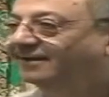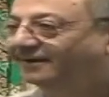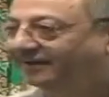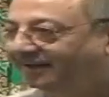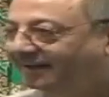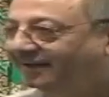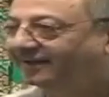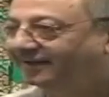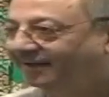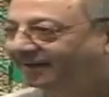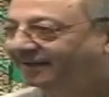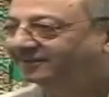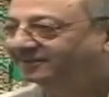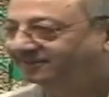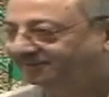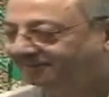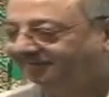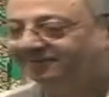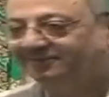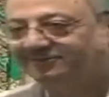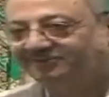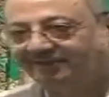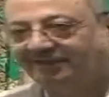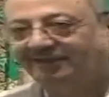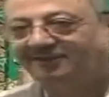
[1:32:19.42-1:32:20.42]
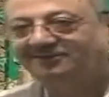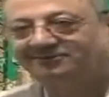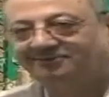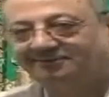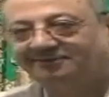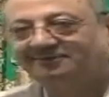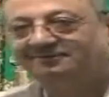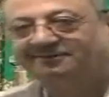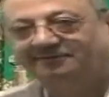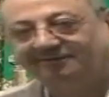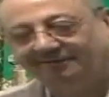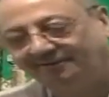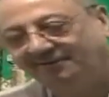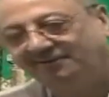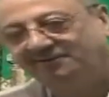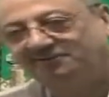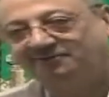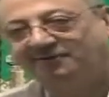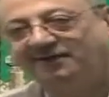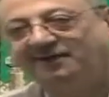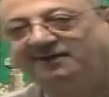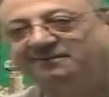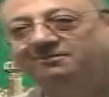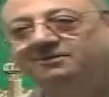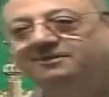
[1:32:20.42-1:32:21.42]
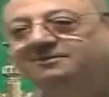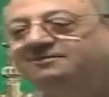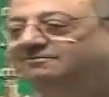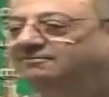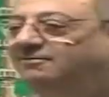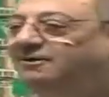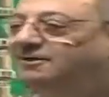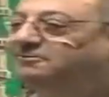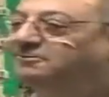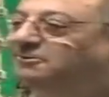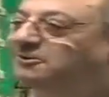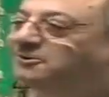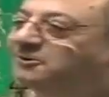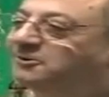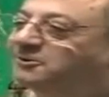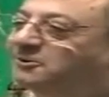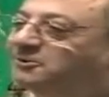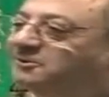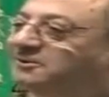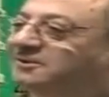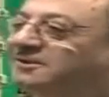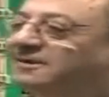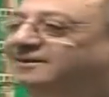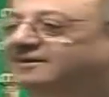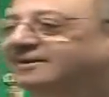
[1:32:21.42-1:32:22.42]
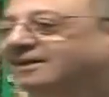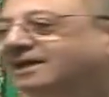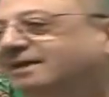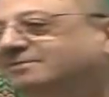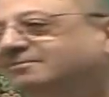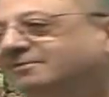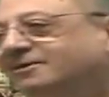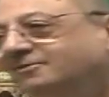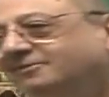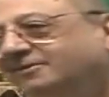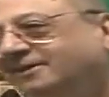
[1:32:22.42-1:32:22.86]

lentils, yes. Uh, that's fine. But what will you do with a gram